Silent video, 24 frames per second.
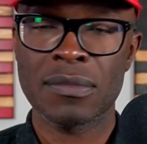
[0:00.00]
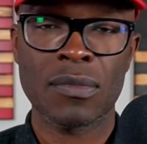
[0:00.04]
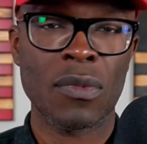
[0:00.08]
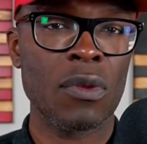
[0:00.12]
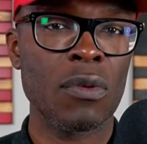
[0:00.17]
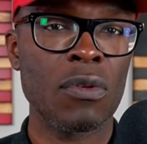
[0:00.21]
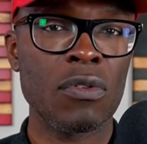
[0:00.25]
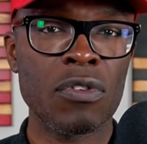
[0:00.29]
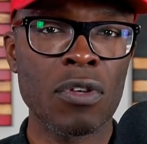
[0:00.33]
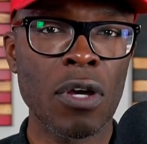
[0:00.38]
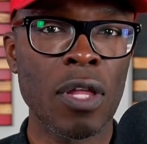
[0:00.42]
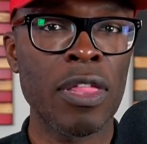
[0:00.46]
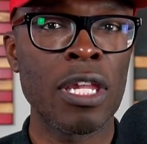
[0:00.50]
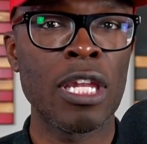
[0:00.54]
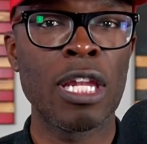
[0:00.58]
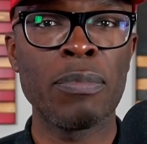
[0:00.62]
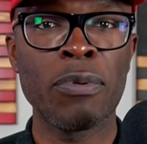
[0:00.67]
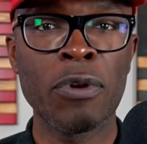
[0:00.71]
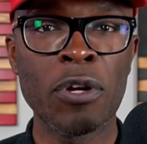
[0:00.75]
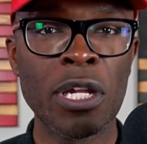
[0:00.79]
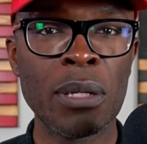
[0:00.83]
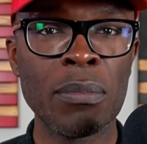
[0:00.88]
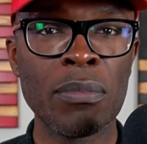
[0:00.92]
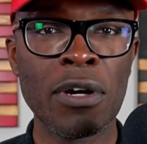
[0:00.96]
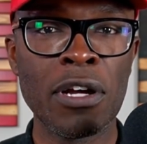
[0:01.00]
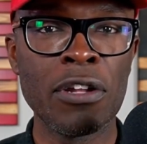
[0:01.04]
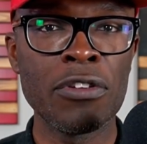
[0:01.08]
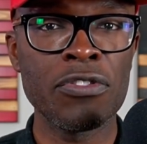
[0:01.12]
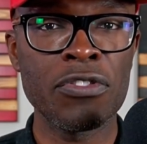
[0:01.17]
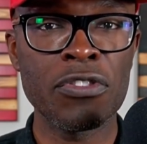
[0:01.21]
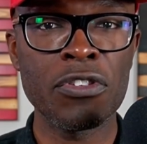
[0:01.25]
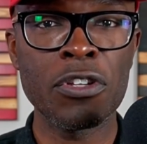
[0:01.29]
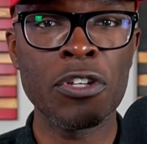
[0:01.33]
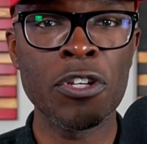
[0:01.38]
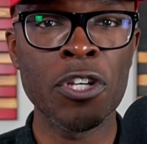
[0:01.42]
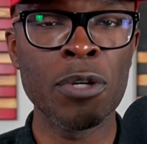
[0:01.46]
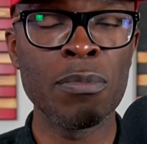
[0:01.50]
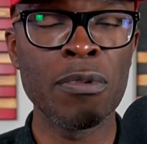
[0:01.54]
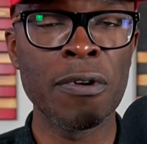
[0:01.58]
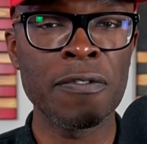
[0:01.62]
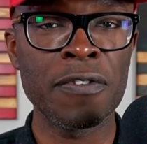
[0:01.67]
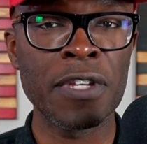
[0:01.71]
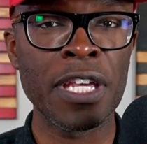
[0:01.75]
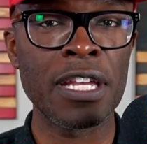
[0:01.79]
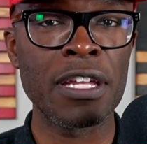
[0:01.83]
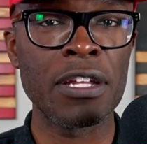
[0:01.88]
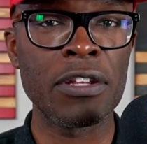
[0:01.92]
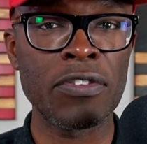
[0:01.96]
So I think they're pretty much good with
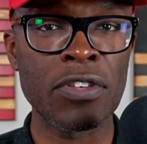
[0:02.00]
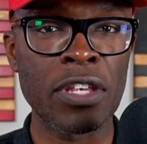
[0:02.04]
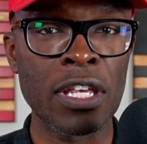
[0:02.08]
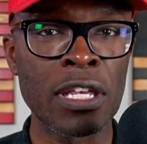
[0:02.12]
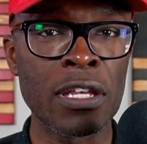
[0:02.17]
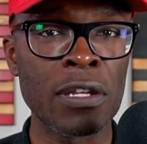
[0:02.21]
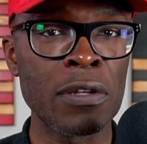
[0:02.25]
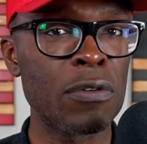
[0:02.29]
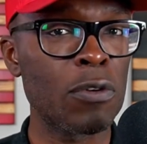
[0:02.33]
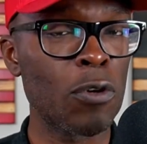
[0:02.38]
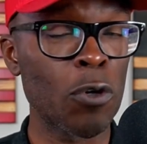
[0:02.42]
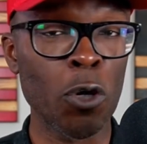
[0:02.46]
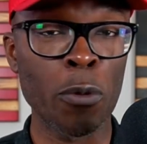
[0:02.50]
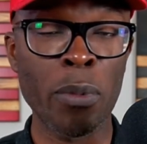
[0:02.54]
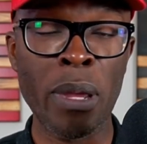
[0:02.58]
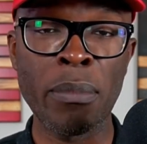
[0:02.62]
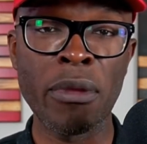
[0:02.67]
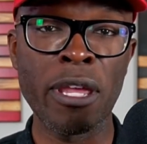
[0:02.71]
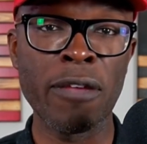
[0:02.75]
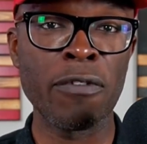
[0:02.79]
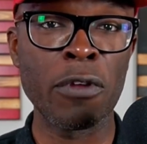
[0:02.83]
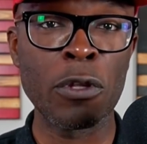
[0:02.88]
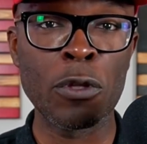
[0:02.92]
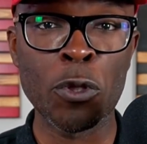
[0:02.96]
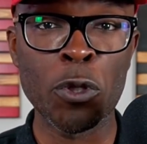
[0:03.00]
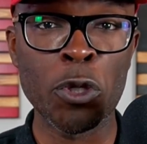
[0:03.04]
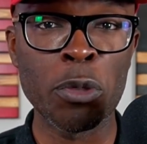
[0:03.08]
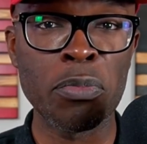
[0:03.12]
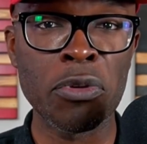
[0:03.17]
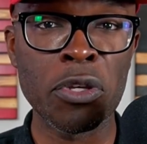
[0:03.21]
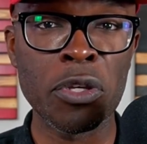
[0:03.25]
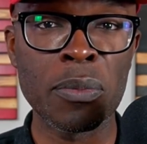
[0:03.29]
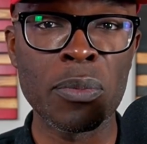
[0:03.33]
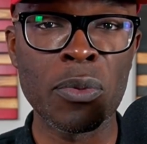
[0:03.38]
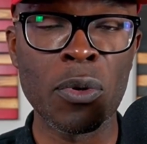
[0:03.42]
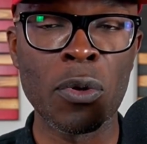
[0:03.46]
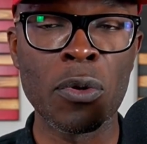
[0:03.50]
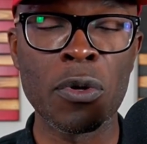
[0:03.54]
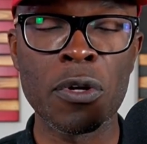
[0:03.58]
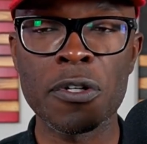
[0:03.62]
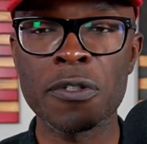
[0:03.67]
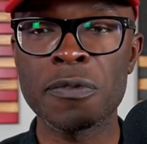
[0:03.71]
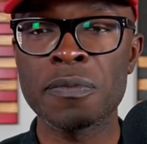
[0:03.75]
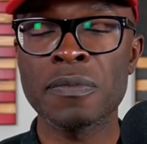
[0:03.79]
getting 10 or maybe even a little bit more.